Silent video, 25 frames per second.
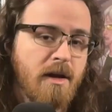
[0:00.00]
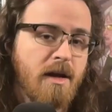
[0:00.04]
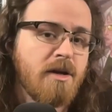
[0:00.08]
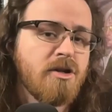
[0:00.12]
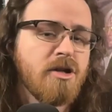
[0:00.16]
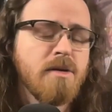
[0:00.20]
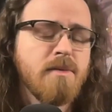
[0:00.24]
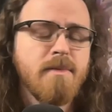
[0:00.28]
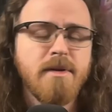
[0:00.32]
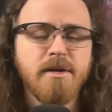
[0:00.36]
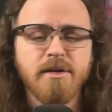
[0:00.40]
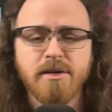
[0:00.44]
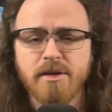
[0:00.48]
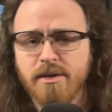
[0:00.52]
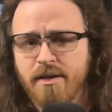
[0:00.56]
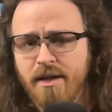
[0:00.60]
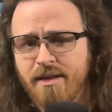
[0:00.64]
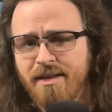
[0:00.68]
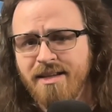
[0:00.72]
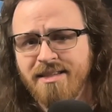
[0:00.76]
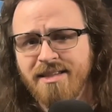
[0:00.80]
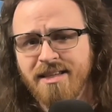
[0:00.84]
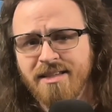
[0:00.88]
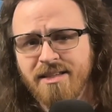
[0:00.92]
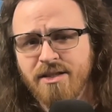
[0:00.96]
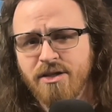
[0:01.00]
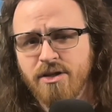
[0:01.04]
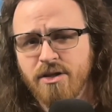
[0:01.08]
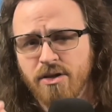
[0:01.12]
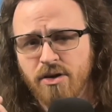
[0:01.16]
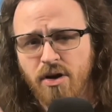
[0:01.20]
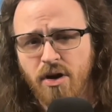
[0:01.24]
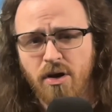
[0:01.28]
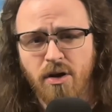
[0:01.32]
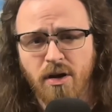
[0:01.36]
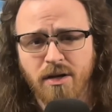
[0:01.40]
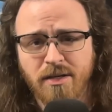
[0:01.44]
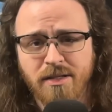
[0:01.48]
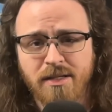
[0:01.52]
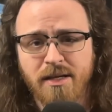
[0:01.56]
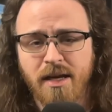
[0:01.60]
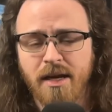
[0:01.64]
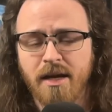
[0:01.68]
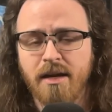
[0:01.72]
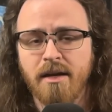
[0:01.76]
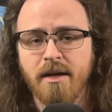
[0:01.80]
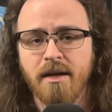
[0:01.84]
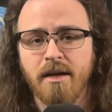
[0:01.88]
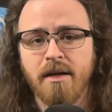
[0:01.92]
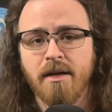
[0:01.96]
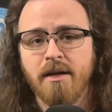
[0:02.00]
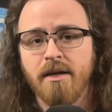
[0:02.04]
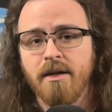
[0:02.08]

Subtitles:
I should mention that this isn't just Arlong's skin